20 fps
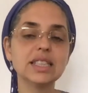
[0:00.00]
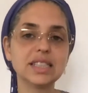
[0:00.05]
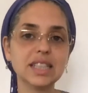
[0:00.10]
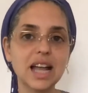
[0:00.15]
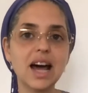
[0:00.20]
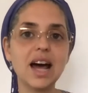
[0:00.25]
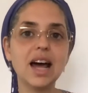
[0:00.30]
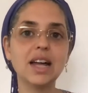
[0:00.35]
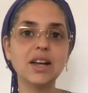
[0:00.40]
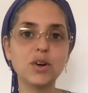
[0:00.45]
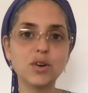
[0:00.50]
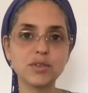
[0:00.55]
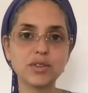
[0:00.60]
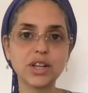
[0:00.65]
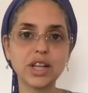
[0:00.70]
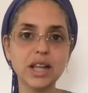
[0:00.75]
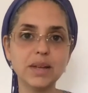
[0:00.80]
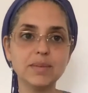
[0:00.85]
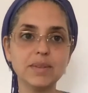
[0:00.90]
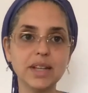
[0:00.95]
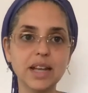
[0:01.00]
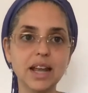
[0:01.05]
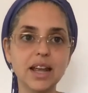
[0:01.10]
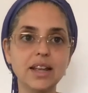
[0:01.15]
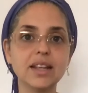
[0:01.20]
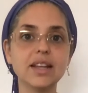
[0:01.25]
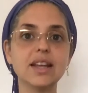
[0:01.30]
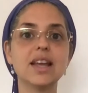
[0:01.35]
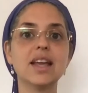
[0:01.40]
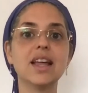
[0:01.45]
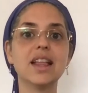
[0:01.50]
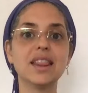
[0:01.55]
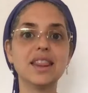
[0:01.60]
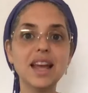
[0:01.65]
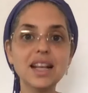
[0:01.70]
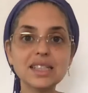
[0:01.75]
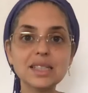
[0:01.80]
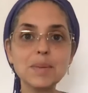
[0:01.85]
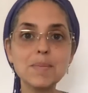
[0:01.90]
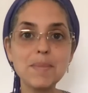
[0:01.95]
that I overcame today.
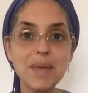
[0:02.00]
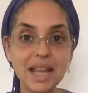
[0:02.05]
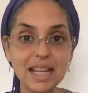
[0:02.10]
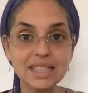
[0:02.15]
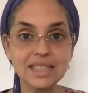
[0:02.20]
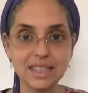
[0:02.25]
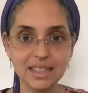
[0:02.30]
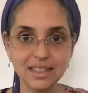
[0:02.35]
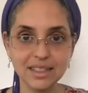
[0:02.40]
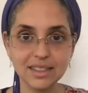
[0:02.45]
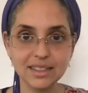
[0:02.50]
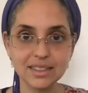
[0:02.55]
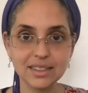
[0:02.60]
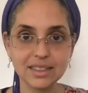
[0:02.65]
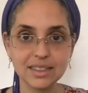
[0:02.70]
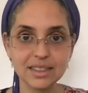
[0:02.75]
That's amazing.